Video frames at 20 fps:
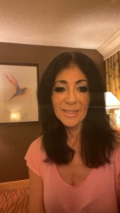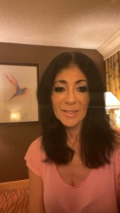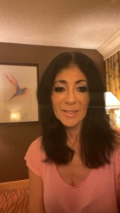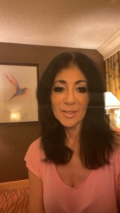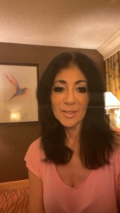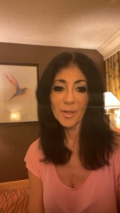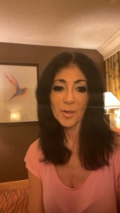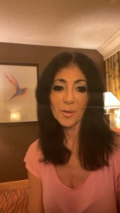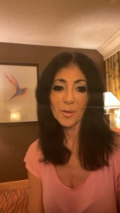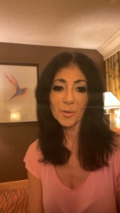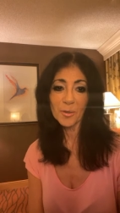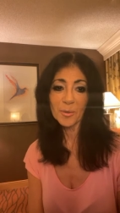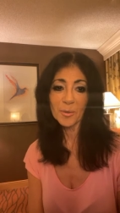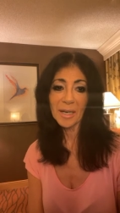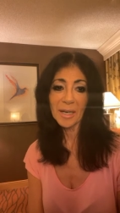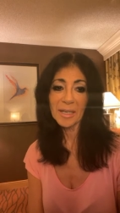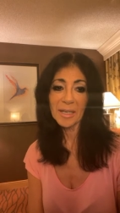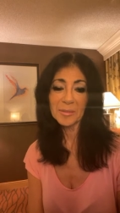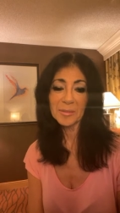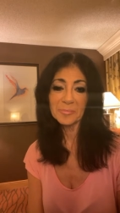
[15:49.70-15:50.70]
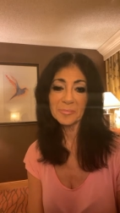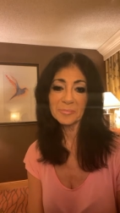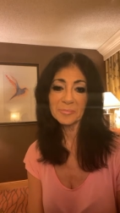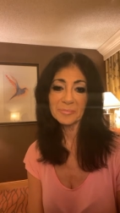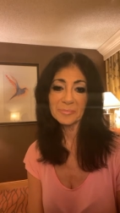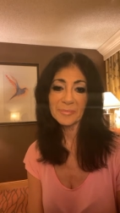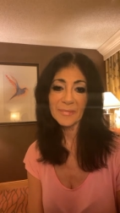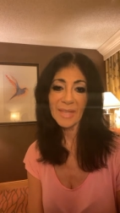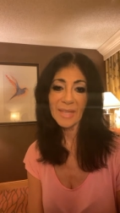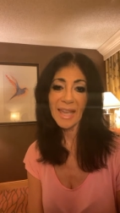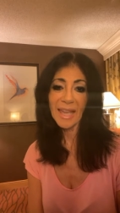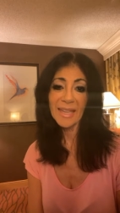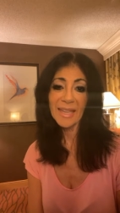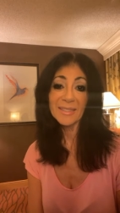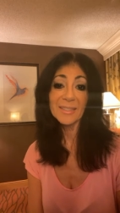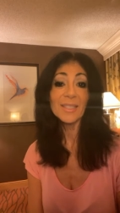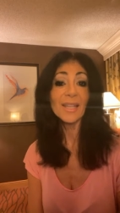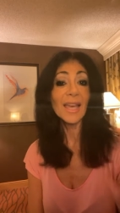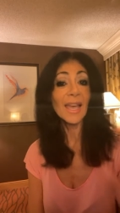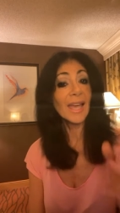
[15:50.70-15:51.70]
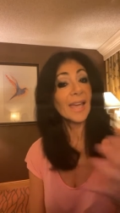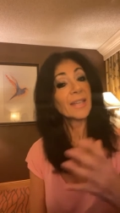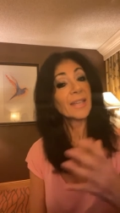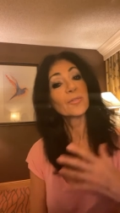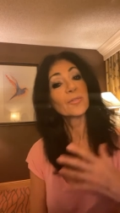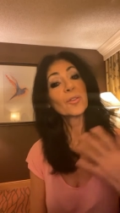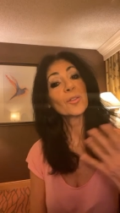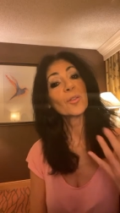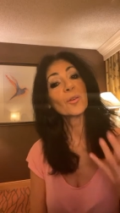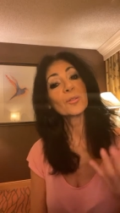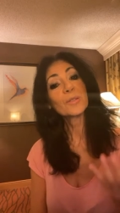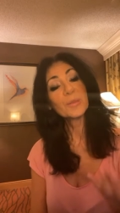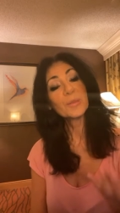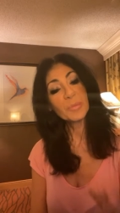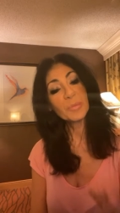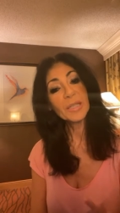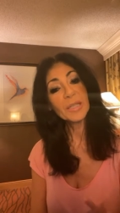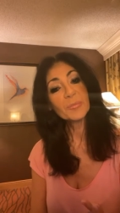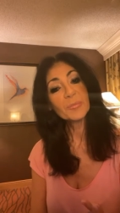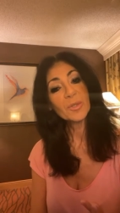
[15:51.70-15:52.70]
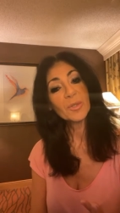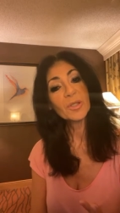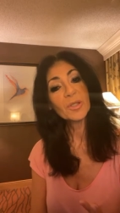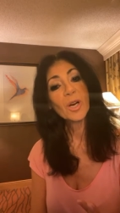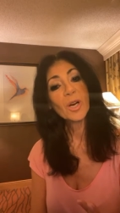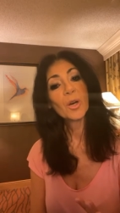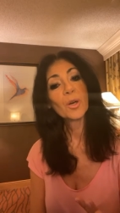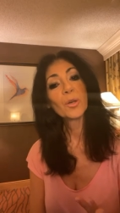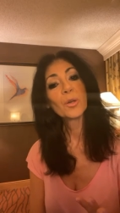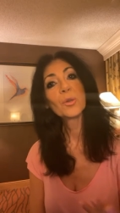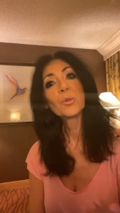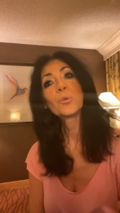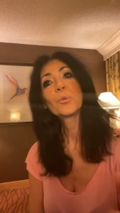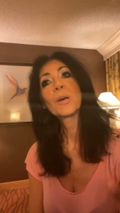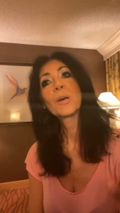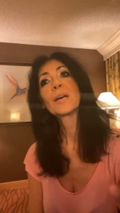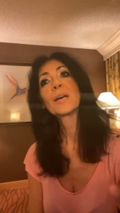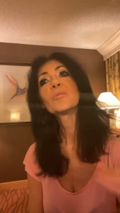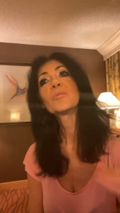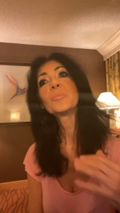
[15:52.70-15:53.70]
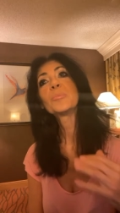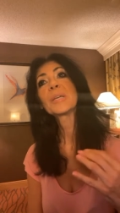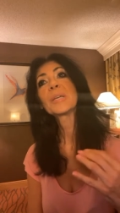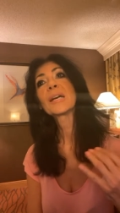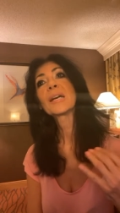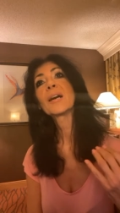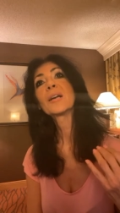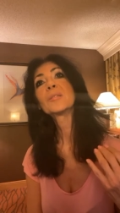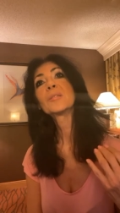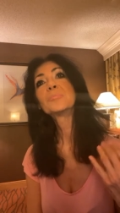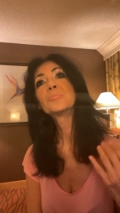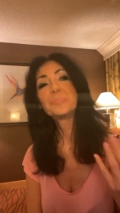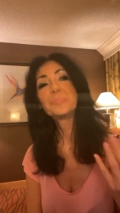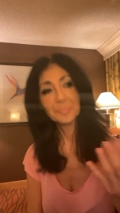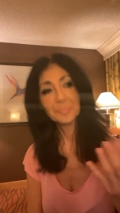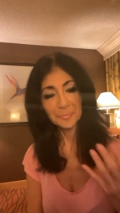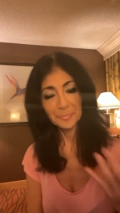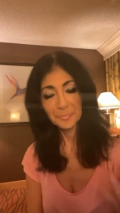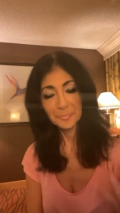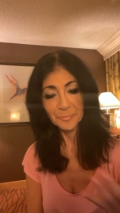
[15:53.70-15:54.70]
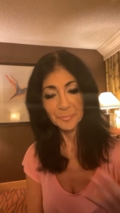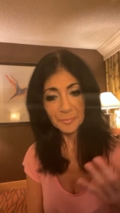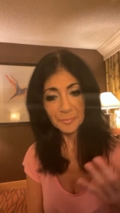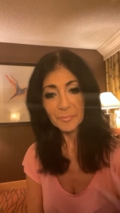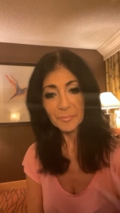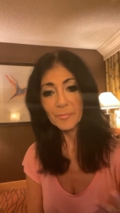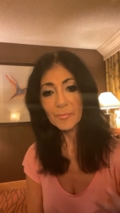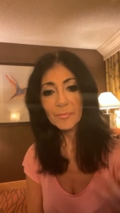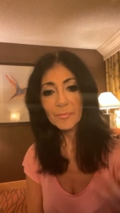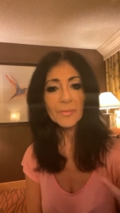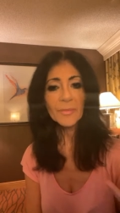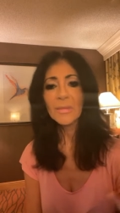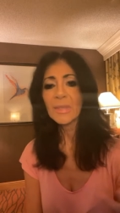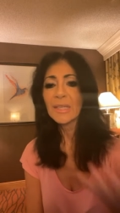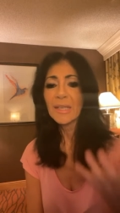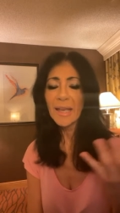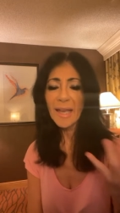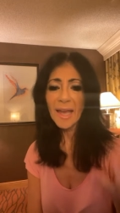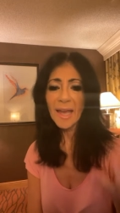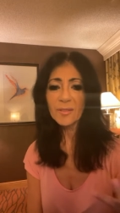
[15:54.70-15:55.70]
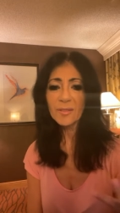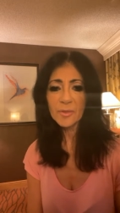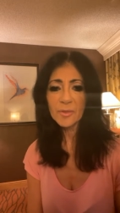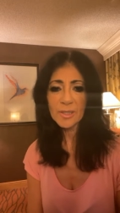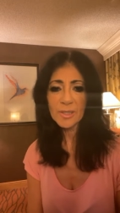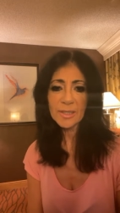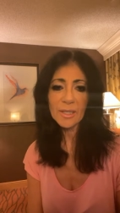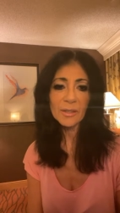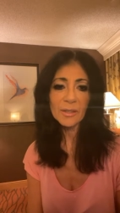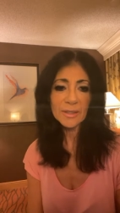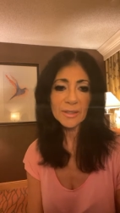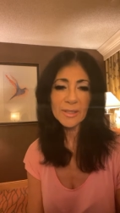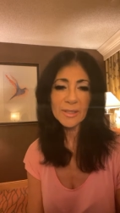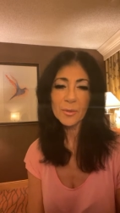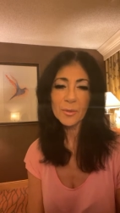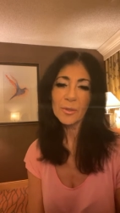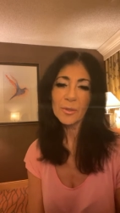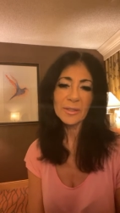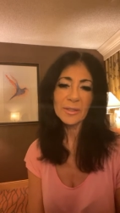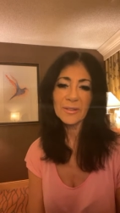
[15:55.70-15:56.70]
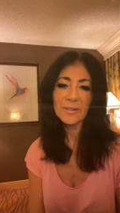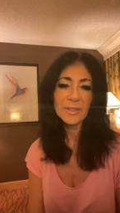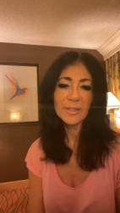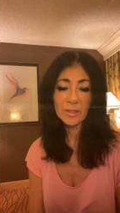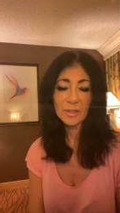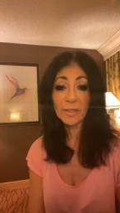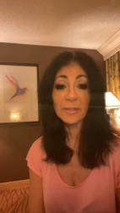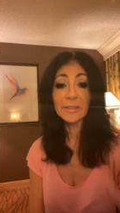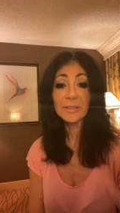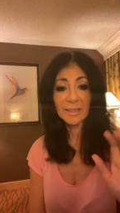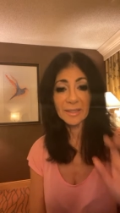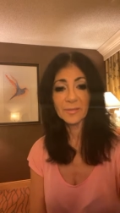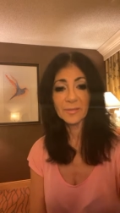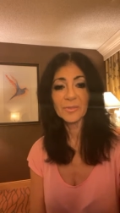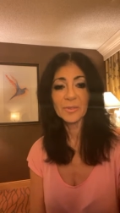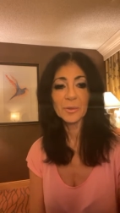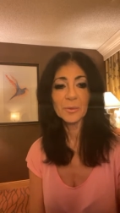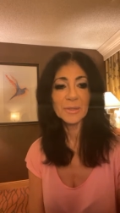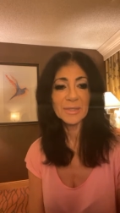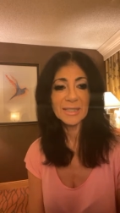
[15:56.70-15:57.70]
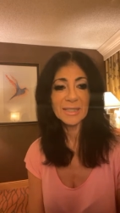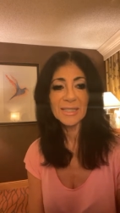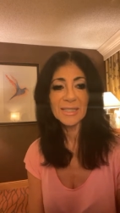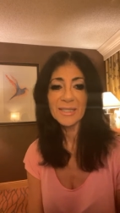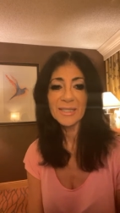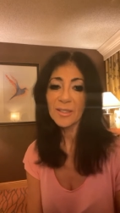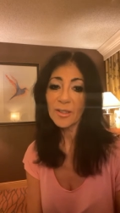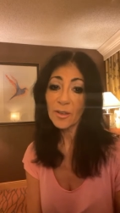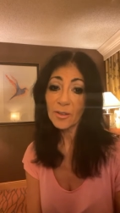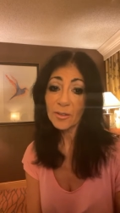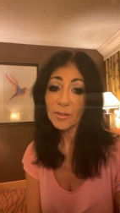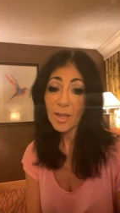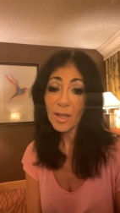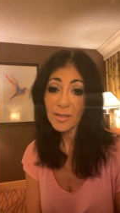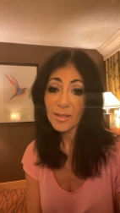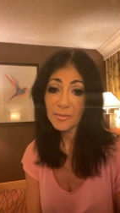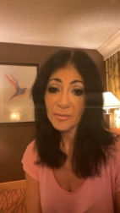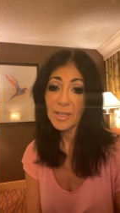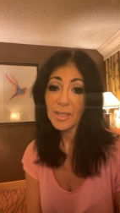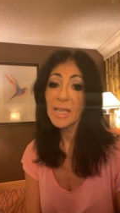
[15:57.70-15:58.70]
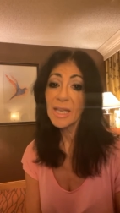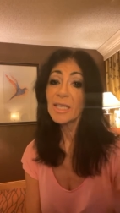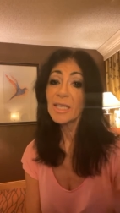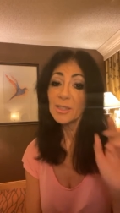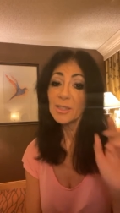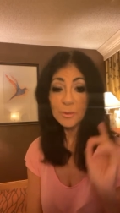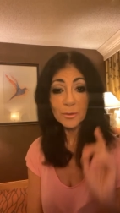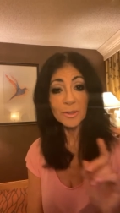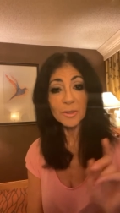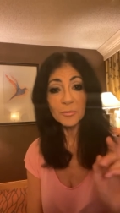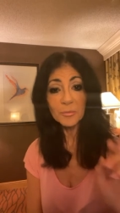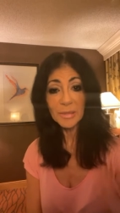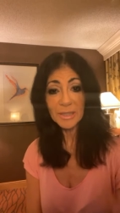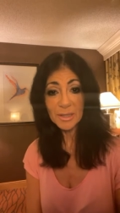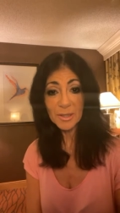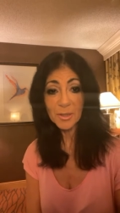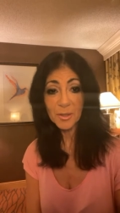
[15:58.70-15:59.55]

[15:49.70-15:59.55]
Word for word: So, um, and and for those people who have become adversaries or the dark influences in our life, you can be